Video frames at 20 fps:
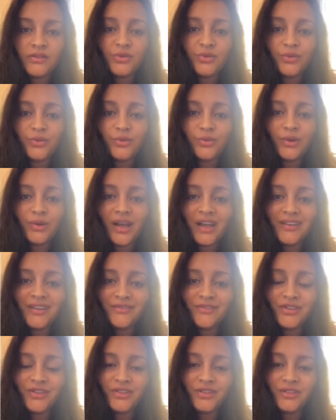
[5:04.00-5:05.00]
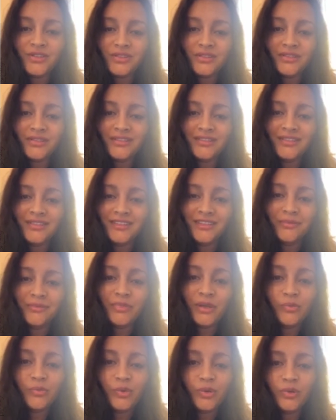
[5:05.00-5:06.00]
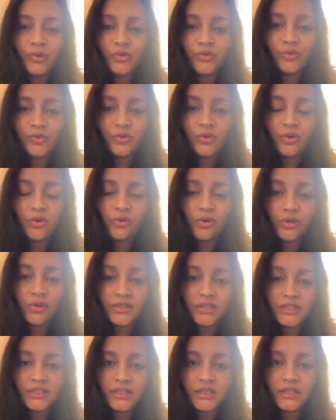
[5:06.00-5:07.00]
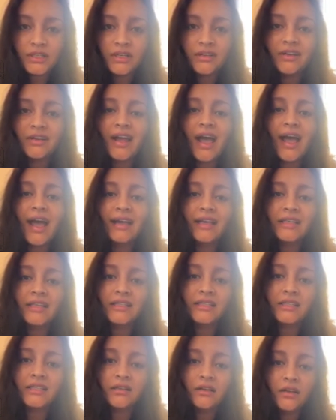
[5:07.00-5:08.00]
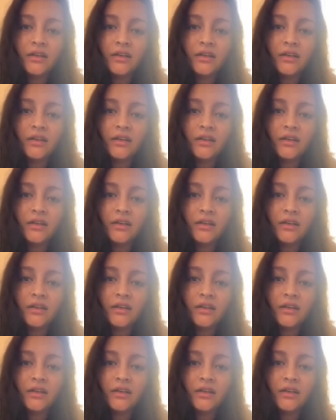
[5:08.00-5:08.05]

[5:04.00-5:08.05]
So I wish the people who constantly drag his